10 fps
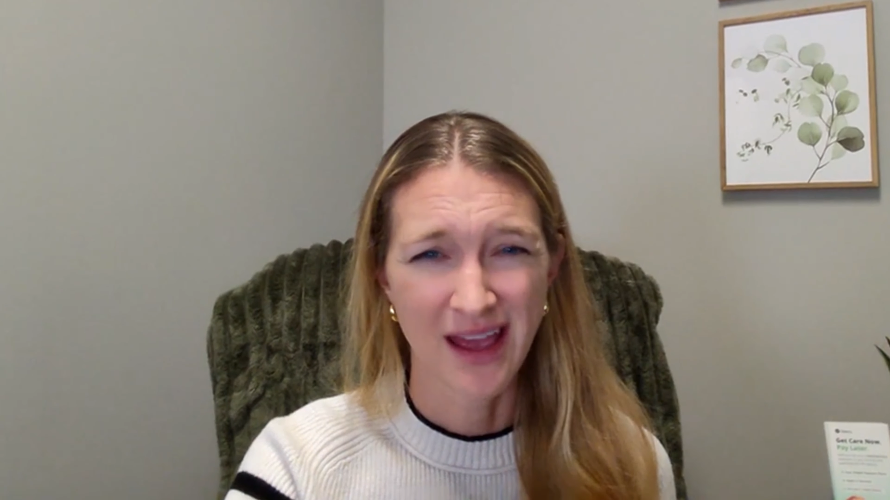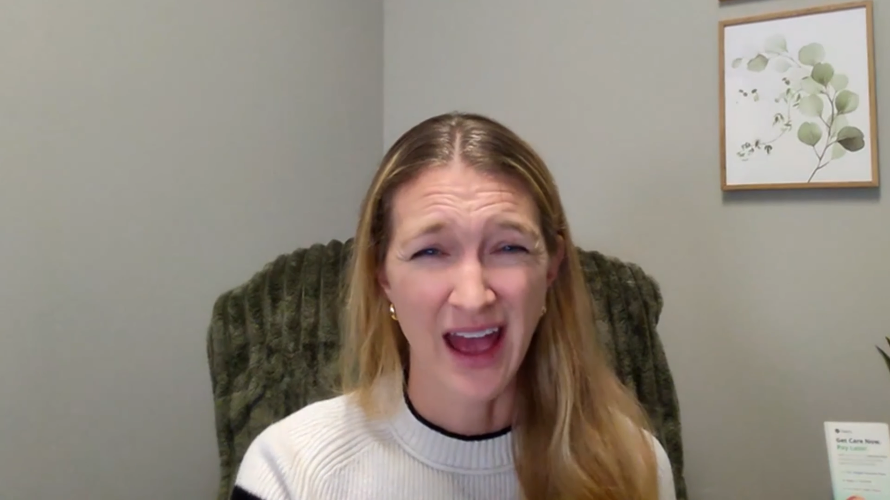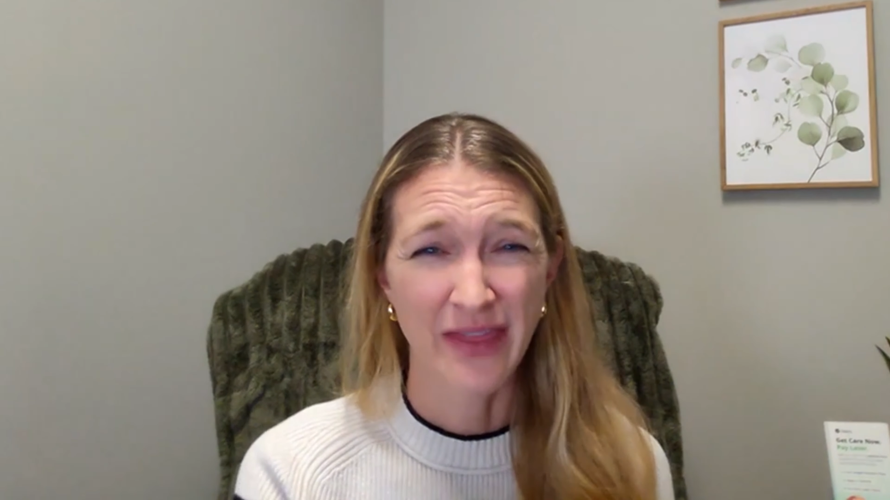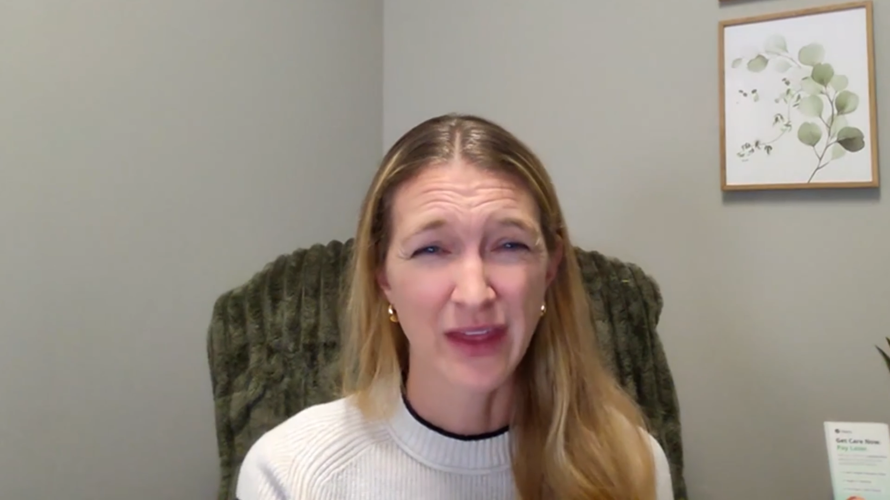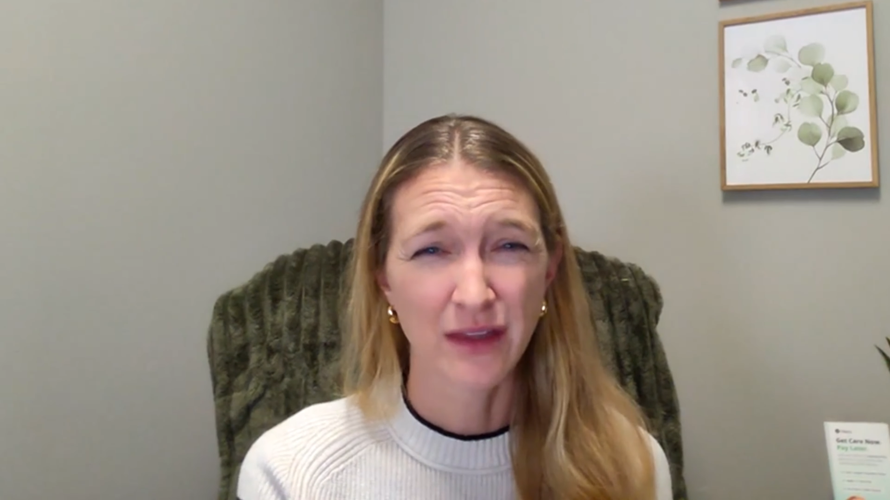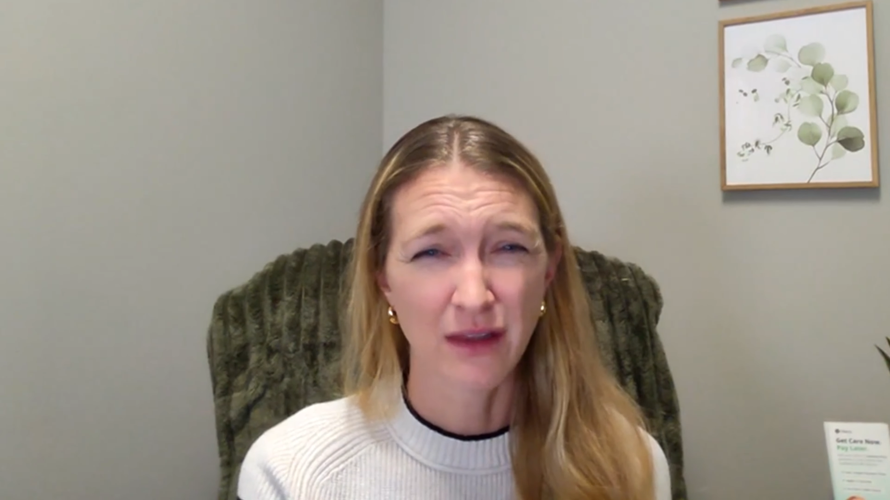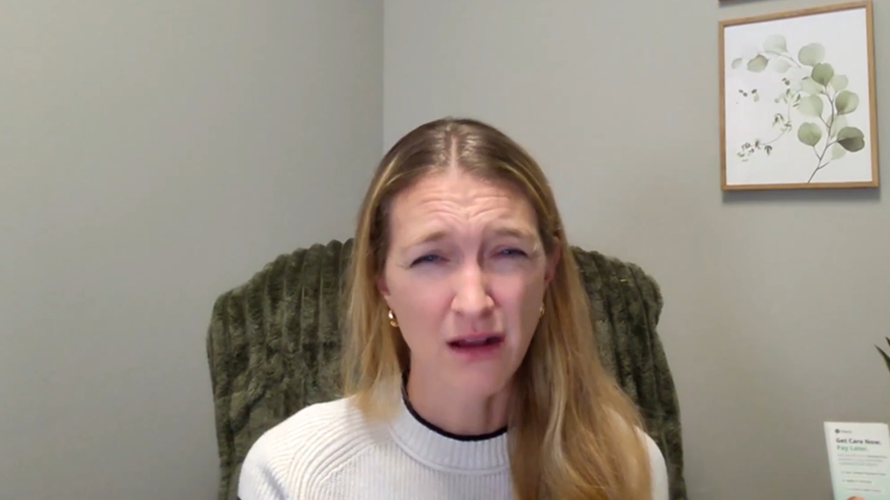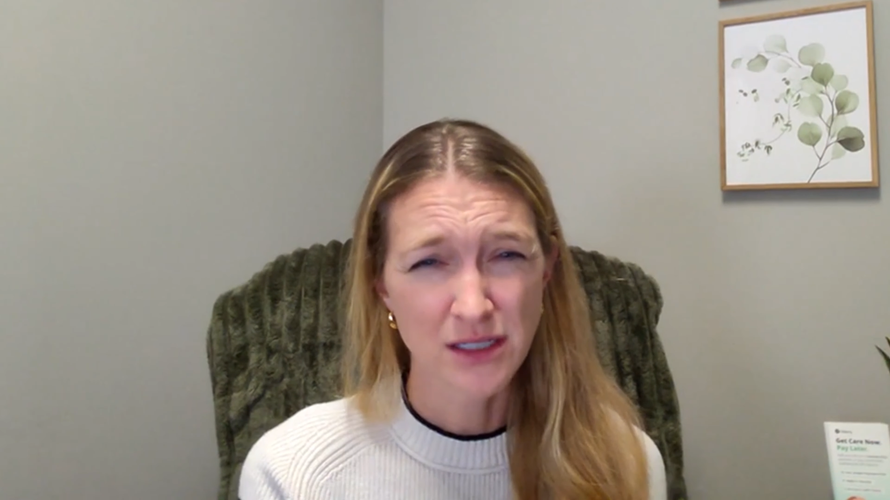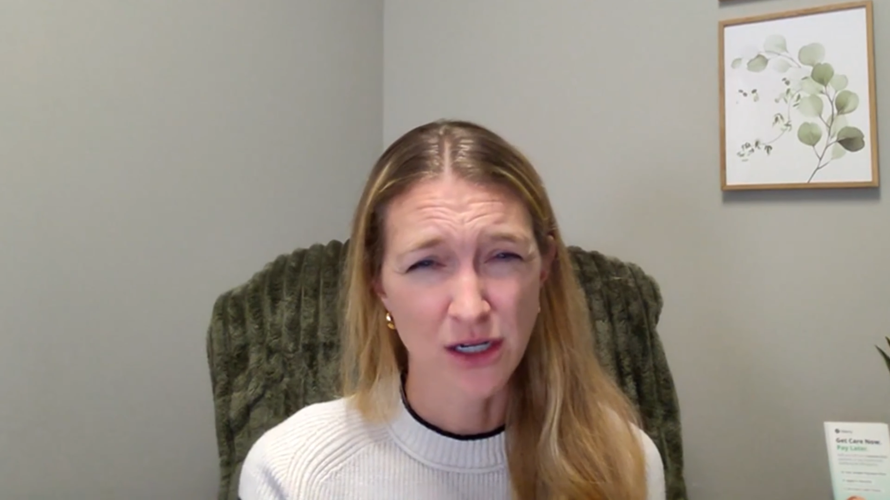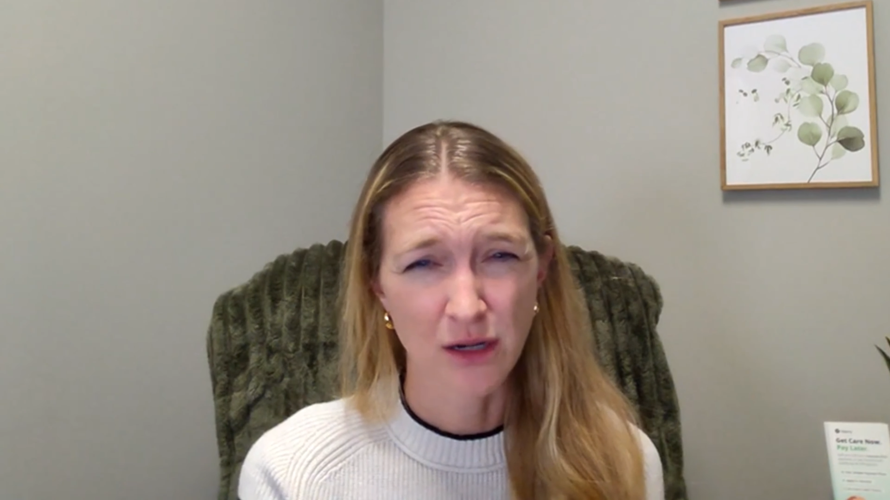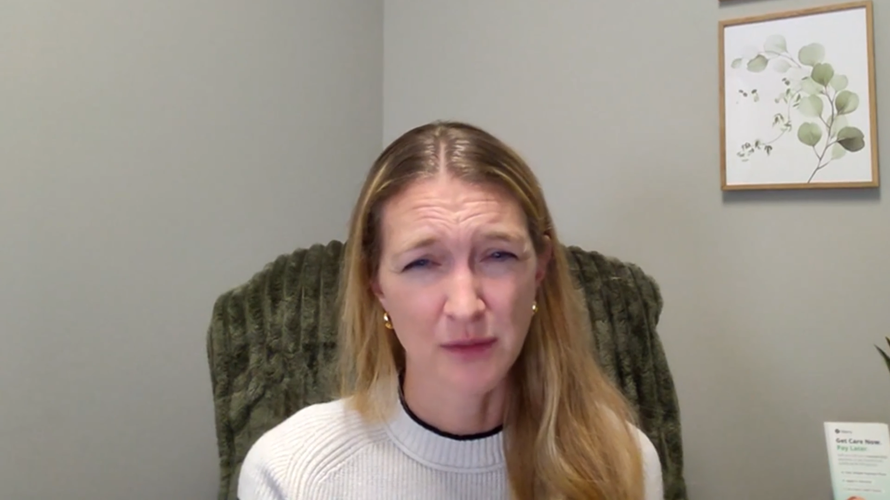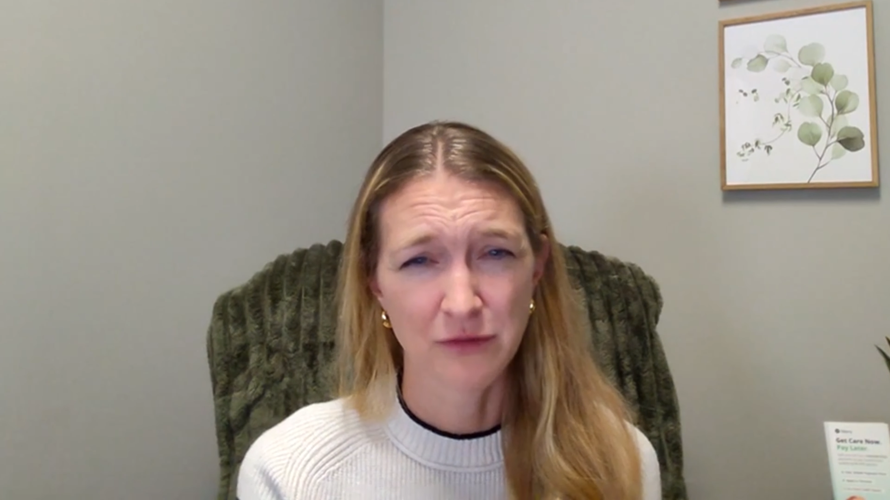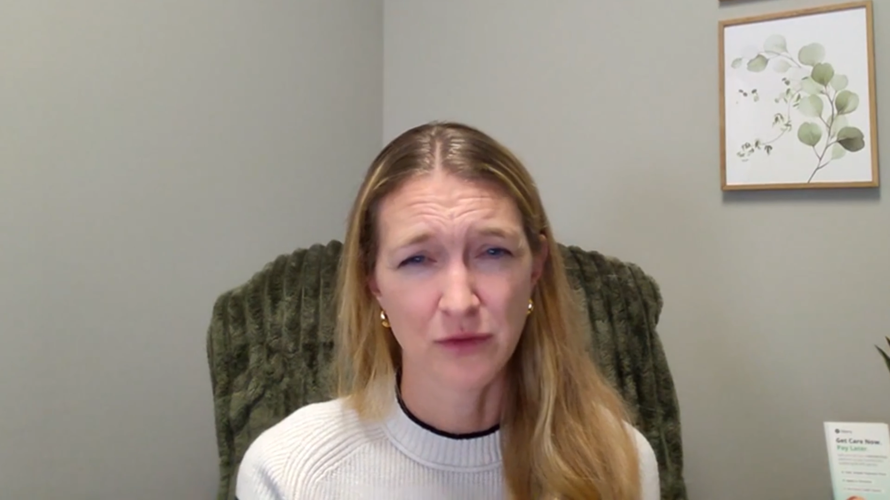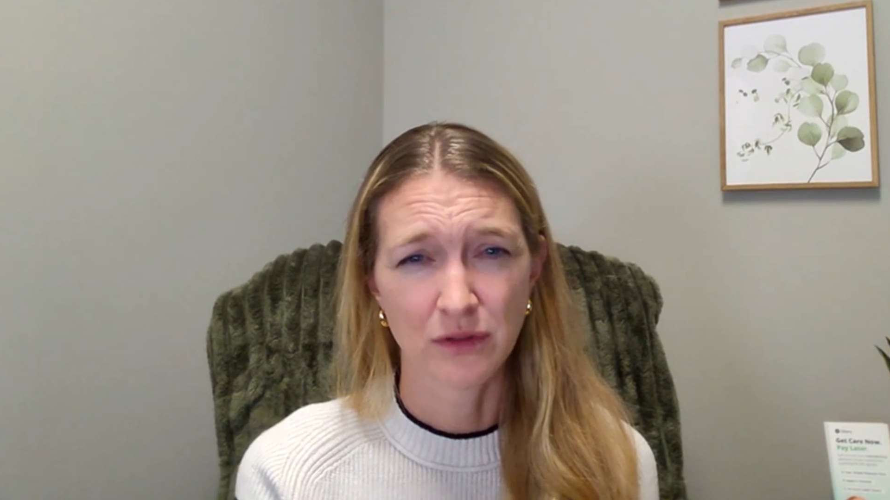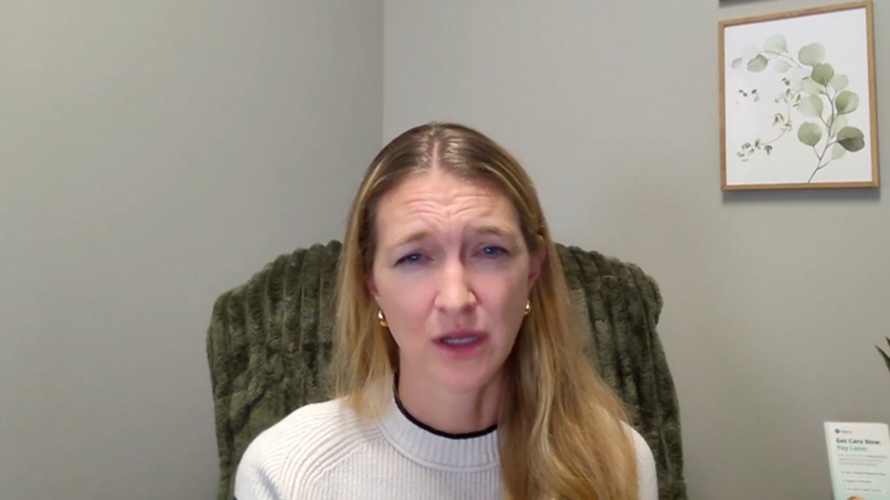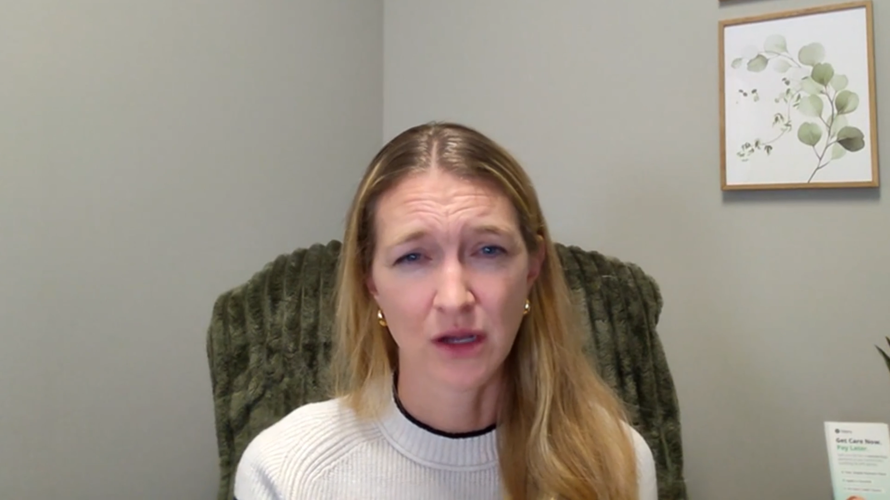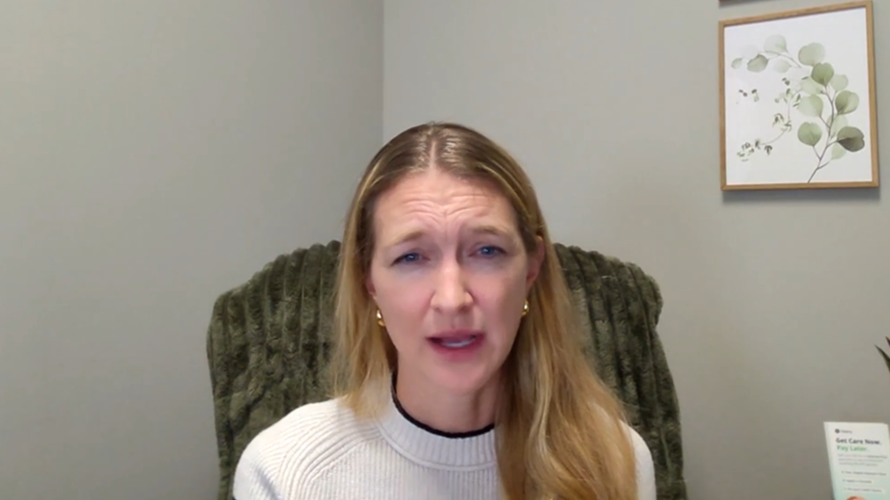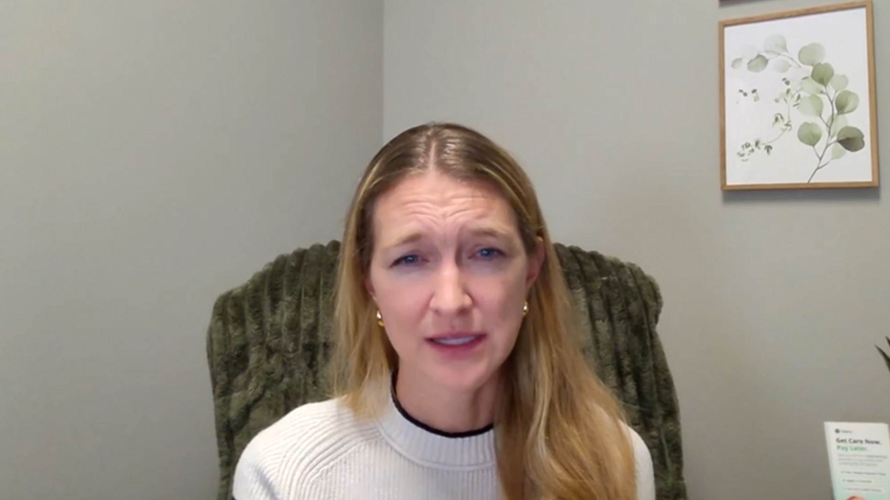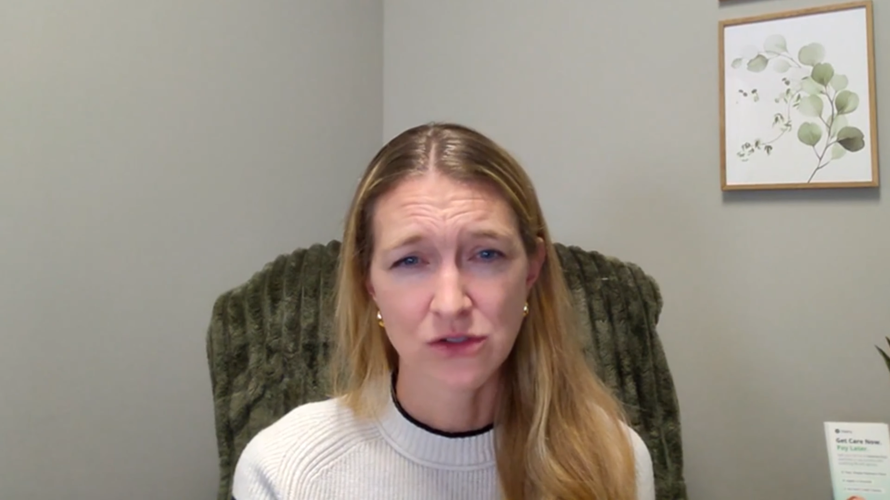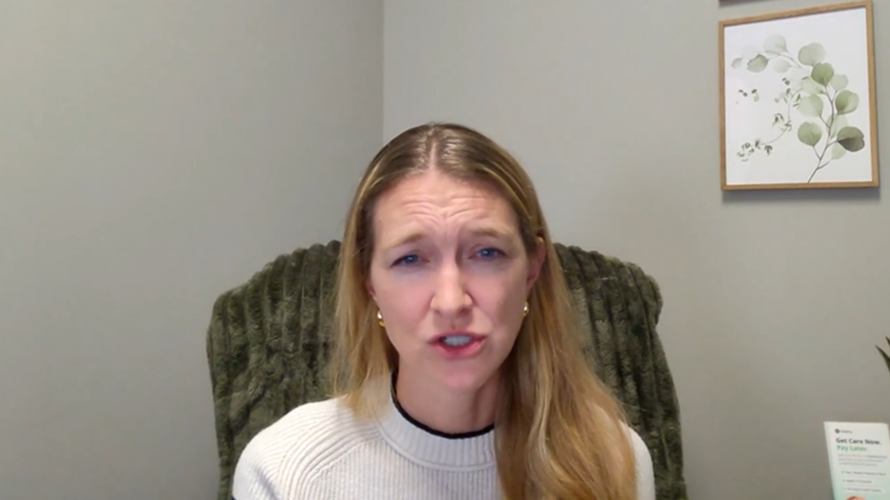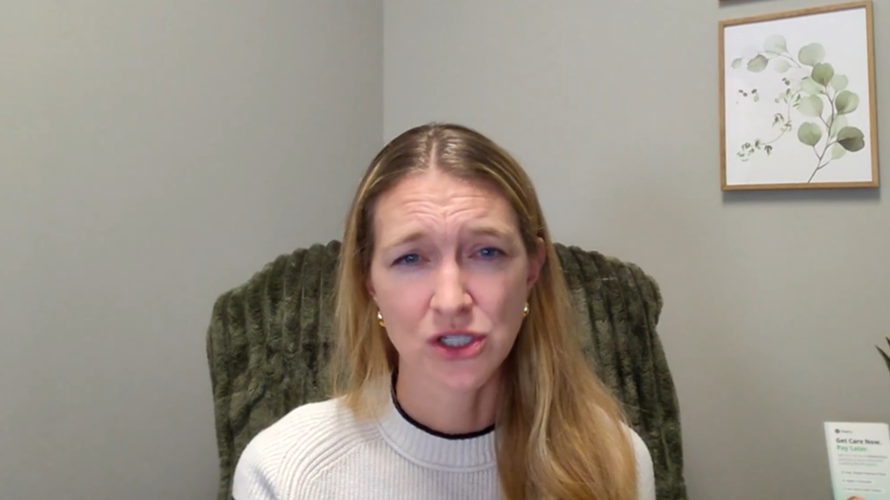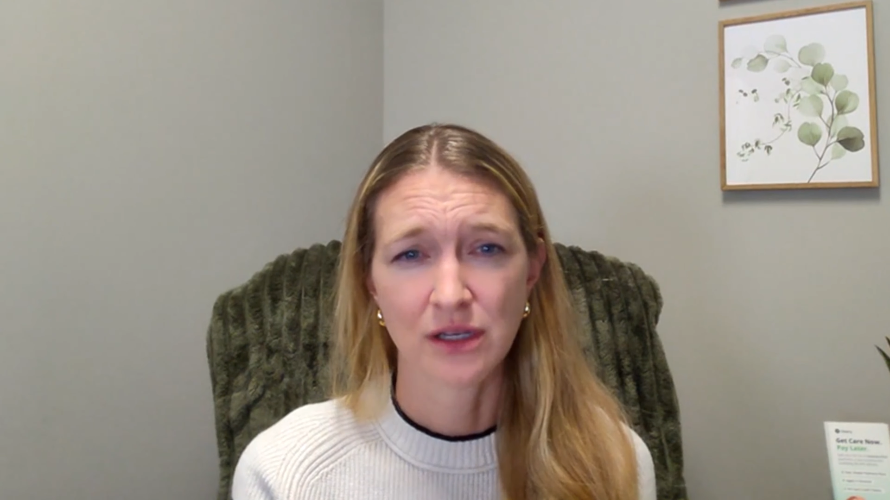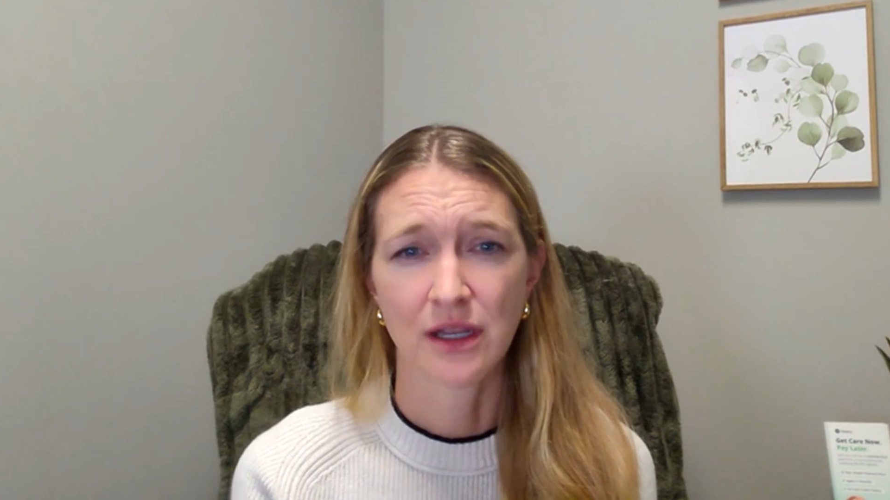And then long term, if we're low estrogen,